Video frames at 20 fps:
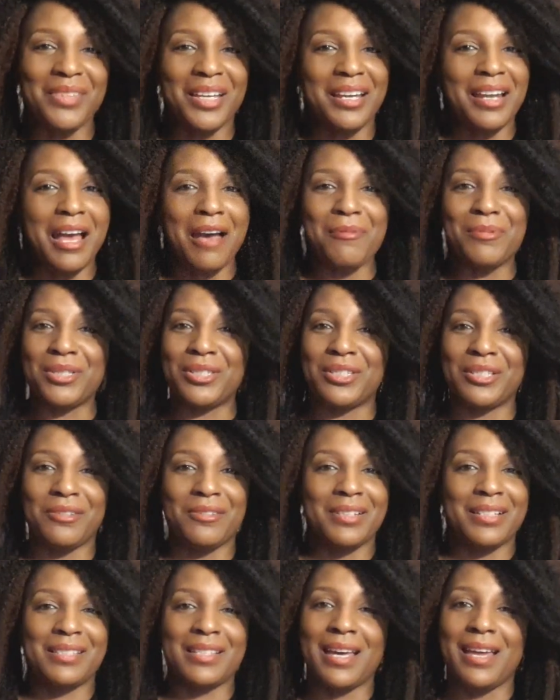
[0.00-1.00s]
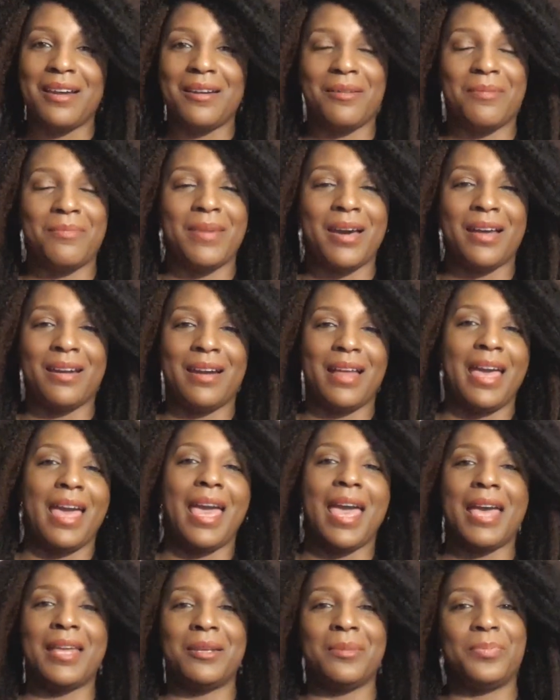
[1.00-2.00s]
And I was so excited about it, I
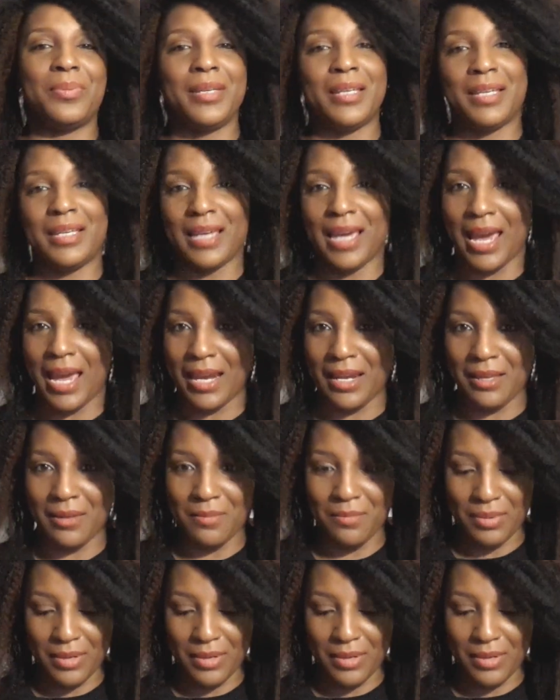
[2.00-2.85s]
had to peek at it.